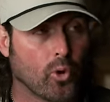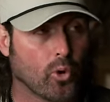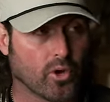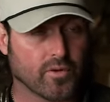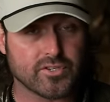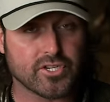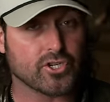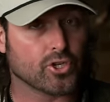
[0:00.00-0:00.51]

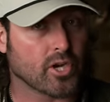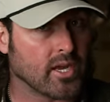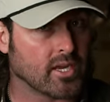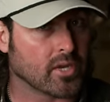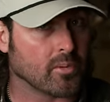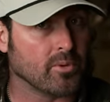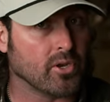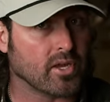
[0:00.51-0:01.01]
or if she's
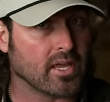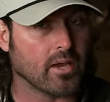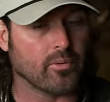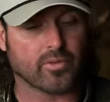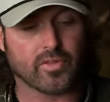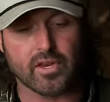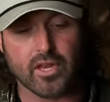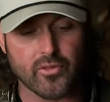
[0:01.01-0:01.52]
trying to
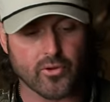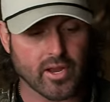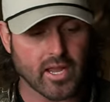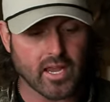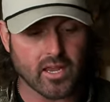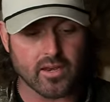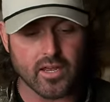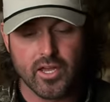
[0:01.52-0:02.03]
communicate with another
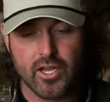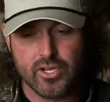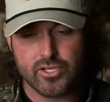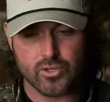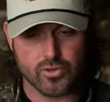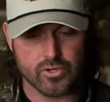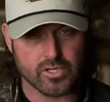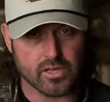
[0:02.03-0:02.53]
hen.
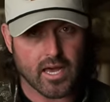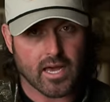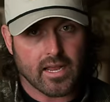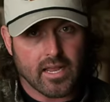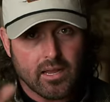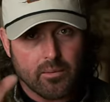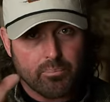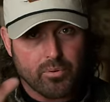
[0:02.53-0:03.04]
So there's a lot of